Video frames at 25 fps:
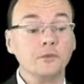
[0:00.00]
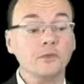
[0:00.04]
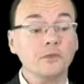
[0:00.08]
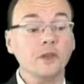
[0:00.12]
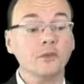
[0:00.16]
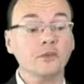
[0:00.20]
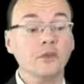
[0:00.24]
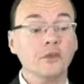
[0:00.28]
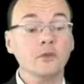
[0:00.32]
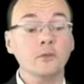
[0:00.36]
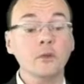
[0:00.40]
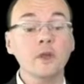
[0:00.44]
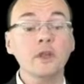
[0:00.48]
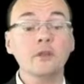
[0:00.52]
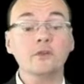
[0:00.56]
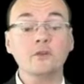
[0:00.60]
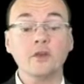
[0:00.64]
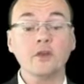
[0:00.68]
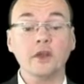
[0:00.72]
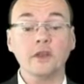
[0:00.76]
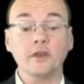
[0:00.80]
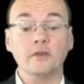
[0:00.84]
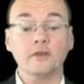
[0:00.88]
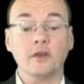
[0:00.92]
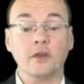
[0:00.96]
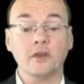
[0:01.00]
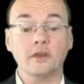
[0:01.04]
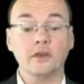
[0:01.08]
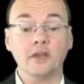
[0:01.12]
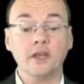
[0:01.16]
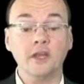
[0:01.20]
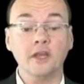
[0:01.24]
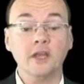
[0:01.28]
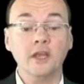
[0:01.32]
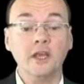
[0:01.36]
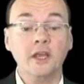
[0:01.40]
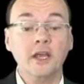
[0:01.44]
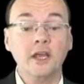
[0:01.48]
So to illustrate this
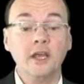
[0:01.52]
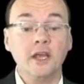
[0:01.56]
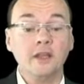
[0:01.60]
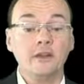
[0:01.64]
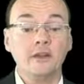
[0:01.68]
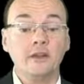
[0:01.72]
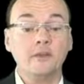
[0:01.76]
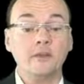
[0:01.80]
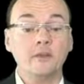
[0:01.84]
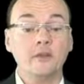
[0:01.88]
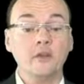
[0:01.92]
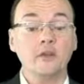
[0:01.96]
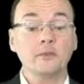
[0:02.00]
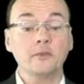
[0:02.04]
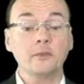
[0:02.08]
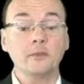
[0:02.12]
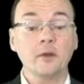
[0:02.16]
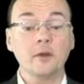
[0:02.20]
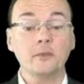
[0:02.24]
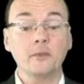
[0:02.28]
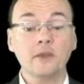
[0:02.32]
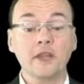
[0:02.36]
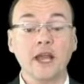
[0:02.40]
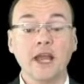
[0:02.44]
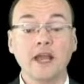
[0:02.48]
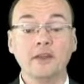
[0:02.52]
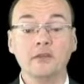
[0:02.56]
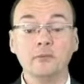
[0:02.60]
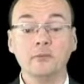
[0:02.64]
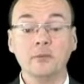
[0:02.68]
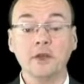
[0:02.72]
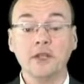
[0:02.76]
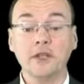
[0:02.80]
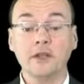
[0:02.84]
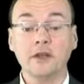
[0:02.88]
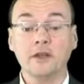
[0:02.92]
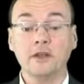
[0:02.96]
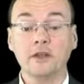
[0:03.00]
idea, this is an experiment that hasn't
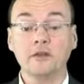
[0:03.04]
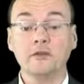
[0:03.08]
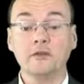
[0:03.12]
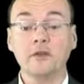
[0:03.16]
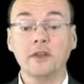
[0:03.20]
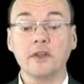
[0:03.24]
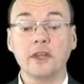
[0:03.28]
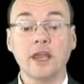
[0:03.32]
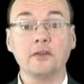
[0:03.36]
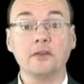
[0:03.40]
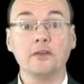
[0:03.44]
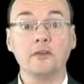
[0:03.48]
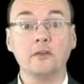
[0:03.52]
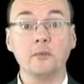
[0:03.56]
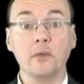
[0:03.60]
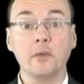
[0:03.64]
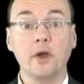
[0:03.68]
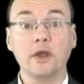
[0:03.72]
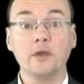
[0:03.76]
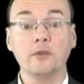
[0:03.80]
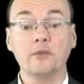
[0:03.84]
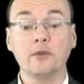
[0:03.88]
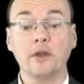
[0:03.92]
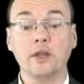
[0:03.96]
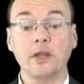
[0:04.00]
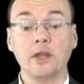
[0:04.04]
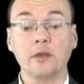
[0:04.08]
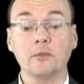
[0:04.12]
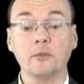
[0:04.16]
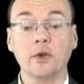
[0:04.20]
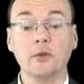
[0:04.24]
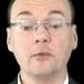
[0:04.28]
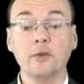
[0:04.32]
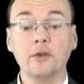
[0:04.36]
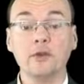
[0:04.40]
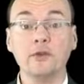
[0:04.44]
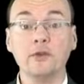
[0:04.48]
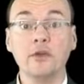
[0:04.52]
been done for the case of mind reading, but
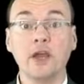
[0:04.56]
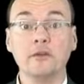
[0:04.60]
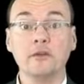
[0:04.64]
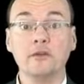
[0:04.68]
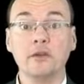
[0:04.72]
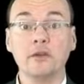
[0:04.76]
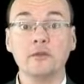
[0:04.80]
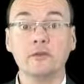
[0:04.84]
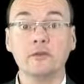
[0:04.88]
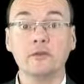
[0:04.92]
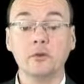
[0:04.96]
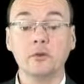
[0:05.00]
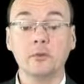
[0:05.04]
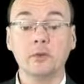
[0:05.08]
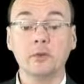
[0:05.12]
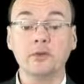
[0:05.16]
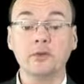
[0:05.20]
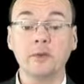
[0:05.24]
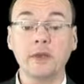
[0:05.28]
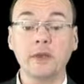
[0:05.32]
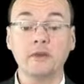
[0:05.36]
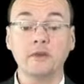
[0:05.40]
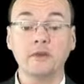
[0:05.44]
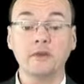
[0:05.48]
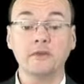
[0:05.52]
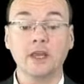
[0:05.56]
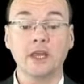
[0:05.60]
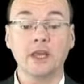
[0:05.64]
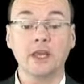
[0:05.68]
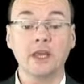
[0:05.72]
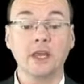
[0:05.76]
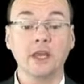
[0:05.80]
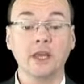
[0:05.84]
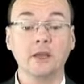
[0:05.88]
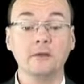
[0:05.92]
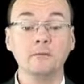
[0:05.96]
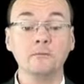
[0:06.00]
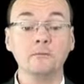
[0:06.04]
we do have it for perspective
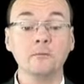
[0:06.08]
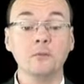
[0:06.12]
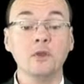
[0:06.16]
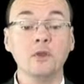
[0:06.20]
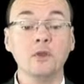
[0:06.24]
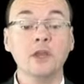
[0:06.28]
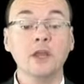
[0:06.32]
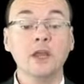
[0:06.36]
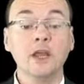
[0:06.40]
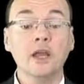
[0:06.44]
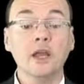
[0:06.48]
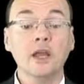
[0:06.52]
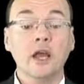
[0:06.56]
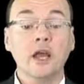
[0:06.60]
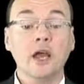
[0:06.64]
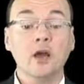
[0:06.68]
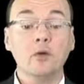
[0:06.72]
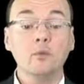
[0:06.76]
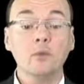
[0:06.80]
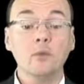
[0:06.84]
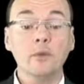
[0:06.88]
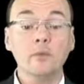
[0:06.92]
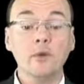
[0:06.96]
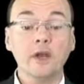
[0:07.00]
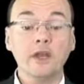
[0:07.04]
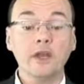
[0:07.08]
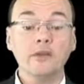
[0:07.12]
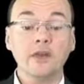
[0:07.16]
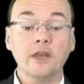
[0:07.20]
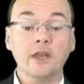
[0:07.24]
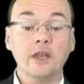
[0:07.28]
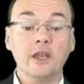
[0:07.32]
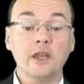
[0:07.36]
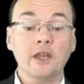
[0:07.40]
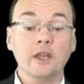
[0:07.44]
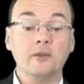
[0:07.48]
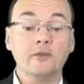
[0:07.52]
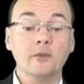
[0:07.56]
taking. We might take
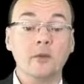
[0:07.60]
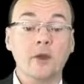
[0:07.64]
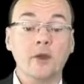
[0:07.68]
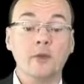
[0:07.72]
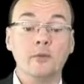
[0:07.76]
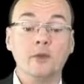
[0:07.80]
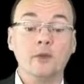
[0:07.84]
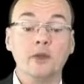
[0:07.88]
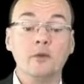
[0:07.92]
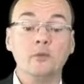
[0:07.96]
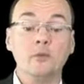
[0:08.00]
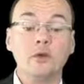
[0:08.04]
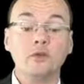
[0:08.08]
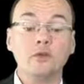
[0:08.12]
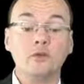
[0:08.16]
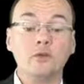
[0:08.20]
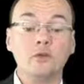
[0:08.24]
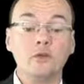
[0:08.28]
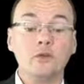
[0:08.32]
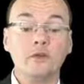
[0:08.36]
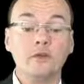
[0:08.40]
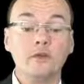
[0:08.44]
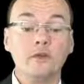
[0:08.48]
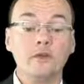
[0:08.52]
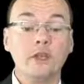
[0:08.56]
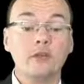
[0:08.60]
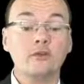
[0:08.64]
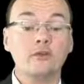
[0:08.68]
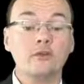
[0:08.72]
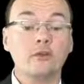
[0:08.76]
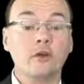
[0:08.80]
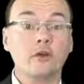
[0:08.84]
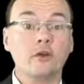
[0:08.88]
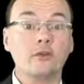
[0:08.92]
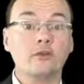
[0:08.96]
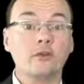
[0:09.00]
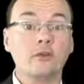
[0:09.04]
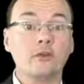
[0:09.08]
an experiment in which you're given
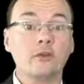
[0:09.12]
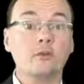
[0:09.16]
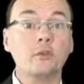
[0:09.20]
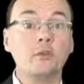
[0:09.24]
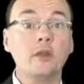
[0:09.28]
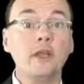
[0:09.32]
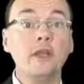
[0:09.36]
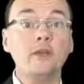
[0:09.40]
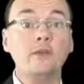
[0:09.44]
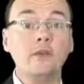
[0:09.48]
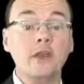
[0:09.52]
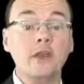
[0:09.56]
instructions, please